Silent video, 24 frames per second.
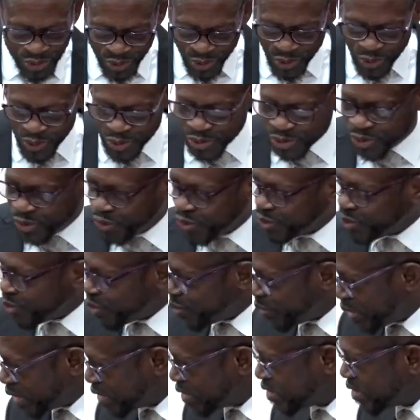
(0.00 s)
those who
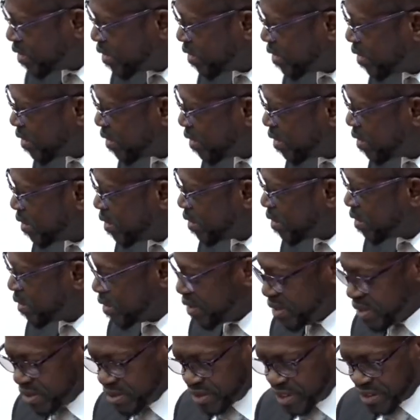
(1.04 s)
do it.
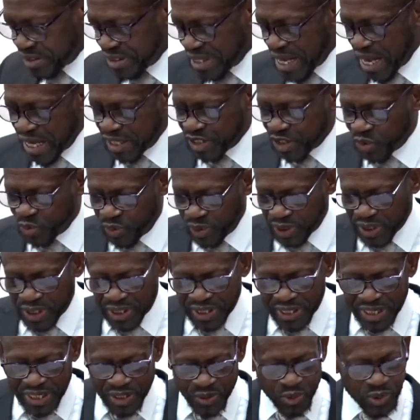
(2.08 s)
Just last week, a
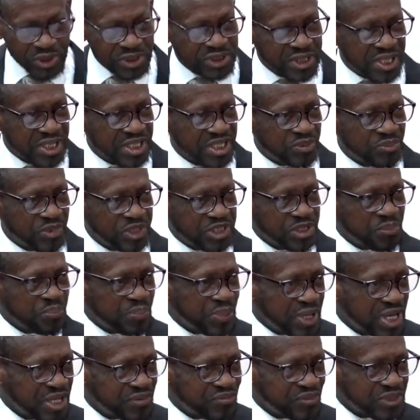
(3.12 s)
lady was telling me she
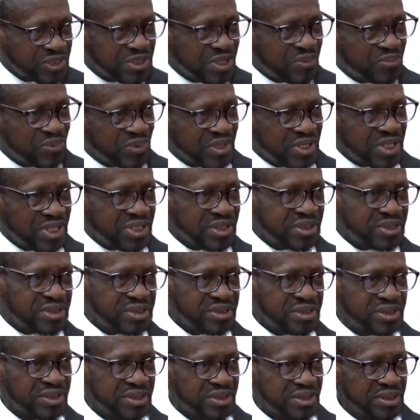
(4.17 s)
paid for some
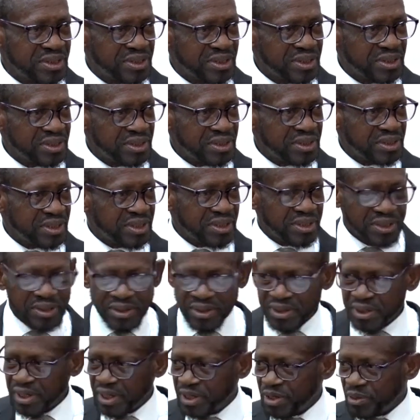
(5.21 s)
things,
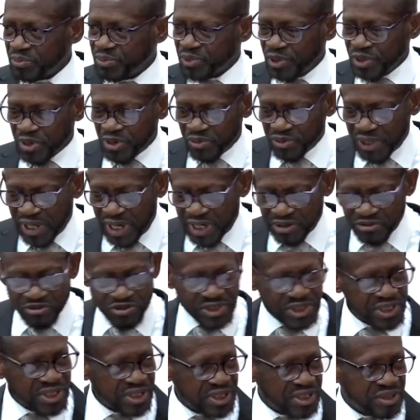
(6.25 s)
and up to now we didn't
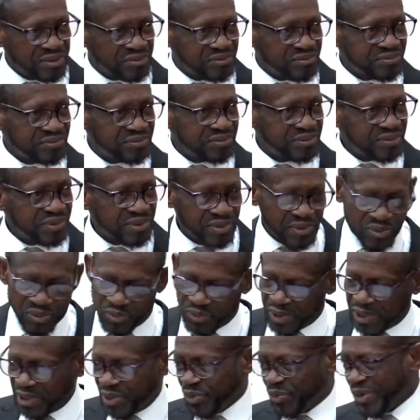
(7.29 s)
receive.
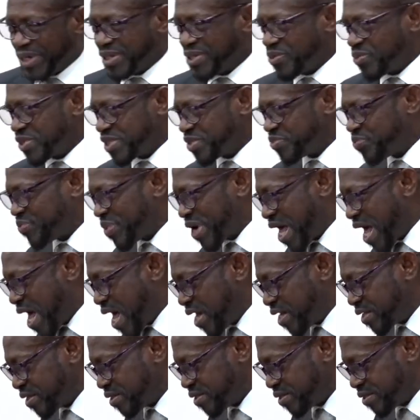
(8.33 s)
Well, the weather was
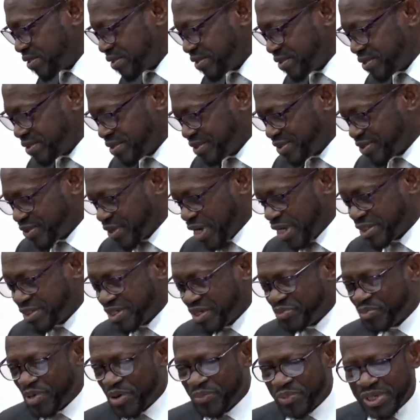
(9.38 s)
bad, so I
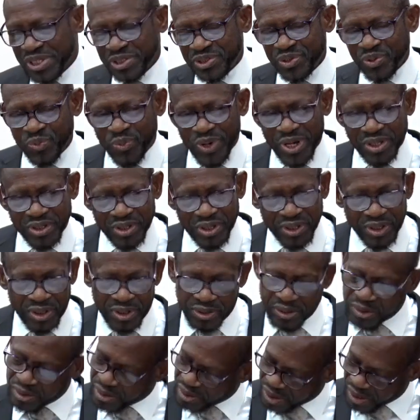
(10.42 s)
said, maybe it's the weather.
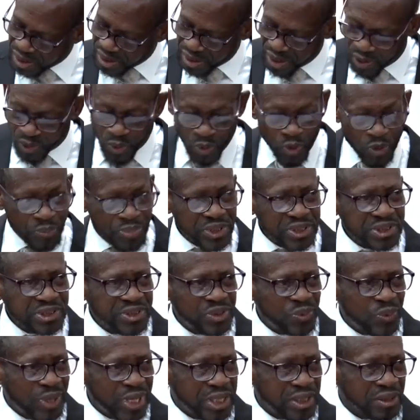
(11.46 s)
I hope it's
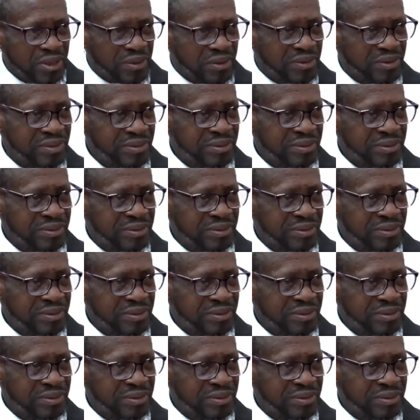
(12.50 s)
the weather.